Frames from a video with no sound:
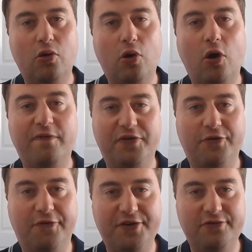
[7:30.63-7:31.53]
of your
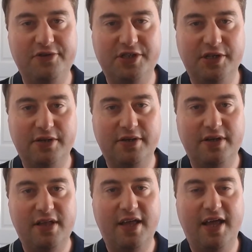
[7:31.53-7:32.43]
future.
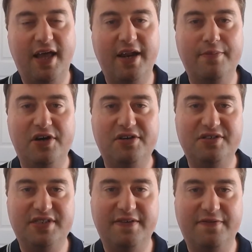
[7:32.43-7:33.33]
An
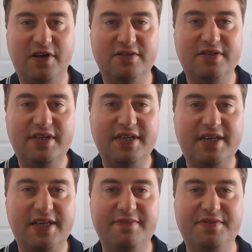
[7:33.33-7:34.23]
emergency fund
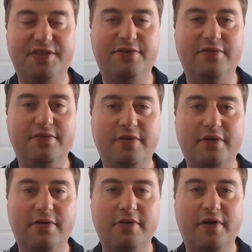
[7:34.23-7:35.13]
gives you
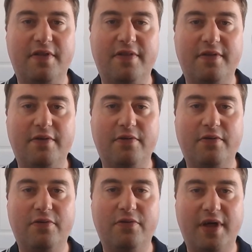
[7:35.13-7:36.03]

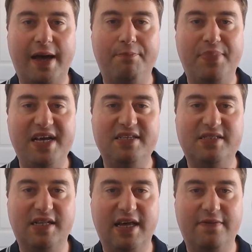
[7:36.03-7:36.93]
that
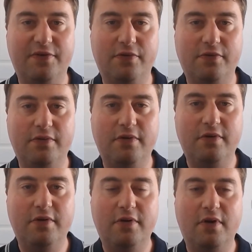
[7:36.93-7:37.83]
base level.
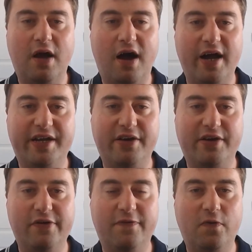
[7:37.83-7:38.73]
I can
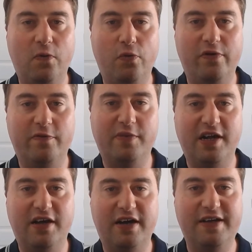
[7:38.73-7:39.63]
go forward with my
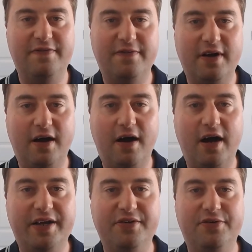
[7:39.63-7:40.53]
life.
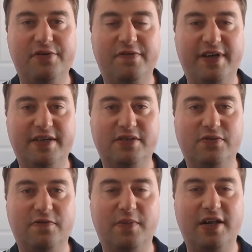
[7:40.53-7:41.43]
I can do things
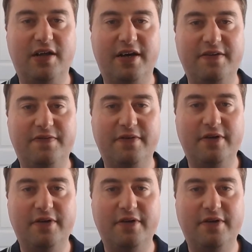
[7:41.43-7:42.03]
with my life.